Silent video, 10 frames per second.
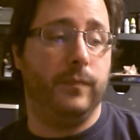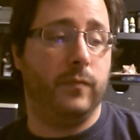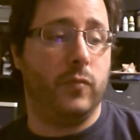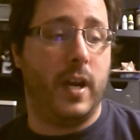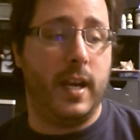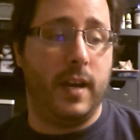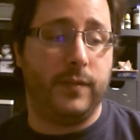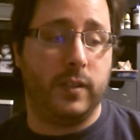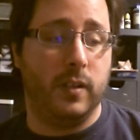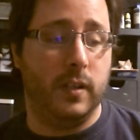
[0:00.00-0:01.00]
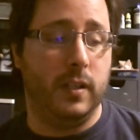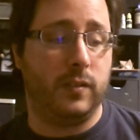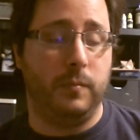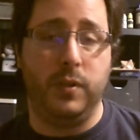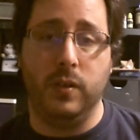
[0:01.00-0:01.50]
Right after his
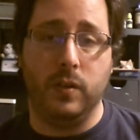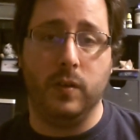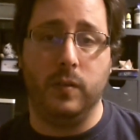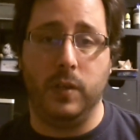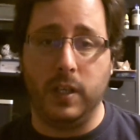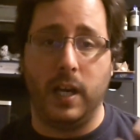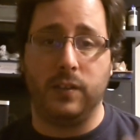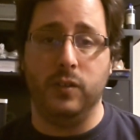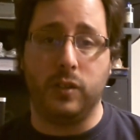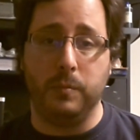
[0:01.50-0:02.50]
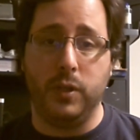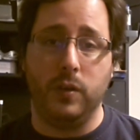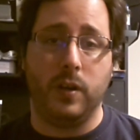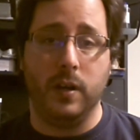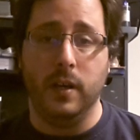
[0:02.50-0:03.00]
computer, he got his new
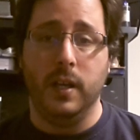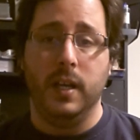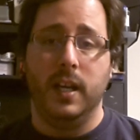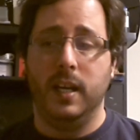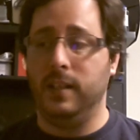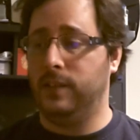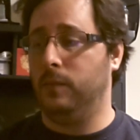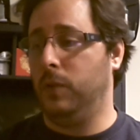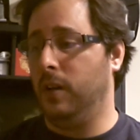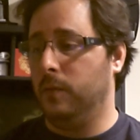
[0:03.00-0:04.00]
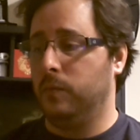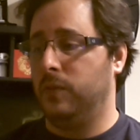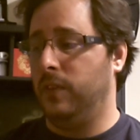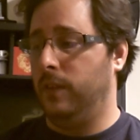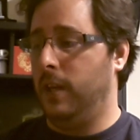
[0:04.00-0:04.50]
computer, and he said, "Well,
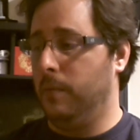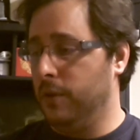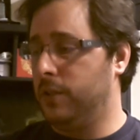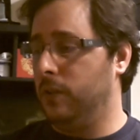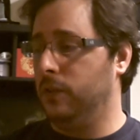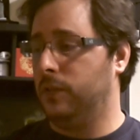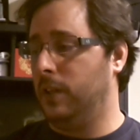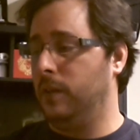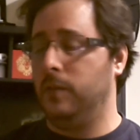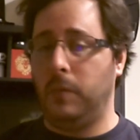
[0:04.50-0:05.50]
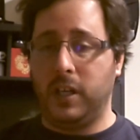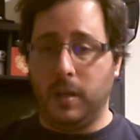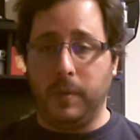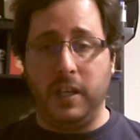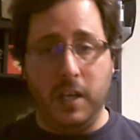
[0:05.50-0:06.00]
Namber Juice, my
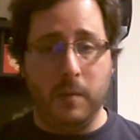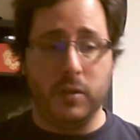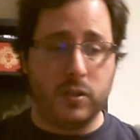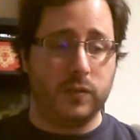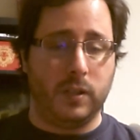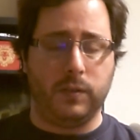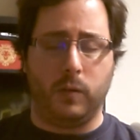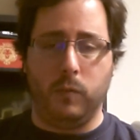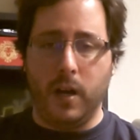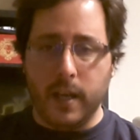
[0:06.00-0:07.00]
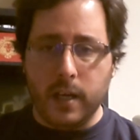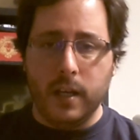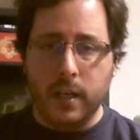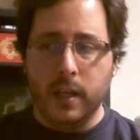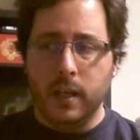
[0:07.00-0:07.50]
company Namber Juice," and I was like, "What?
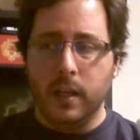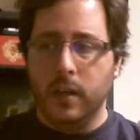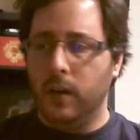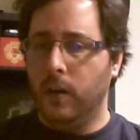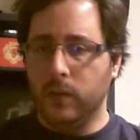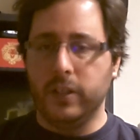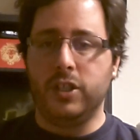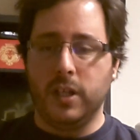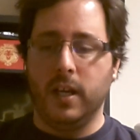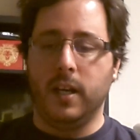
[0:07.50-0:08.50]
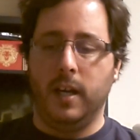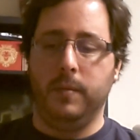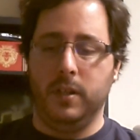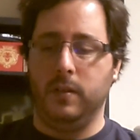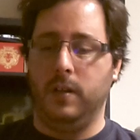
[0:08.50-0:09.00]
Holy shit! I've
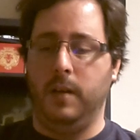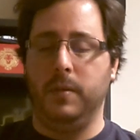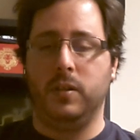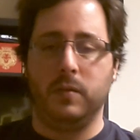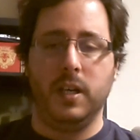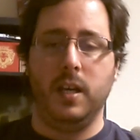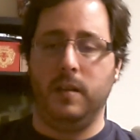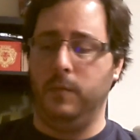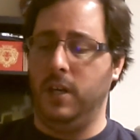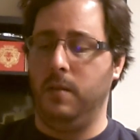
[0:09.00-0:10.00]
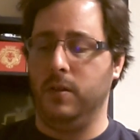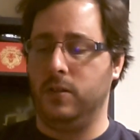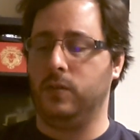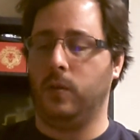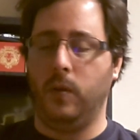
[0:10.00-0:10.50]
been doing Namber
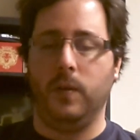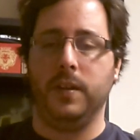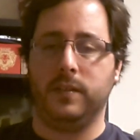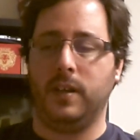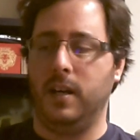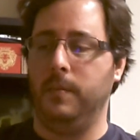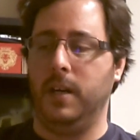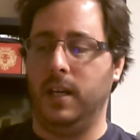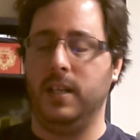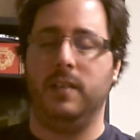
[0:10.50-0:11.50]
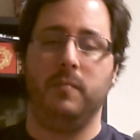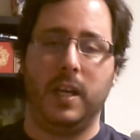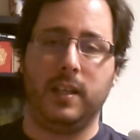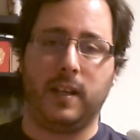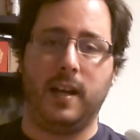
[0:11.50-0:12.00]
Juice all this time, and I didn't even
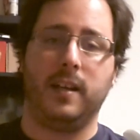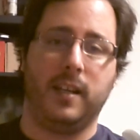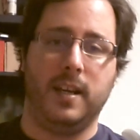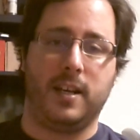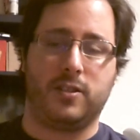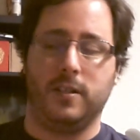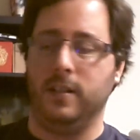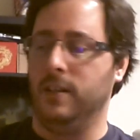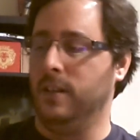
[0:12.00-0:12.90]
make the connection."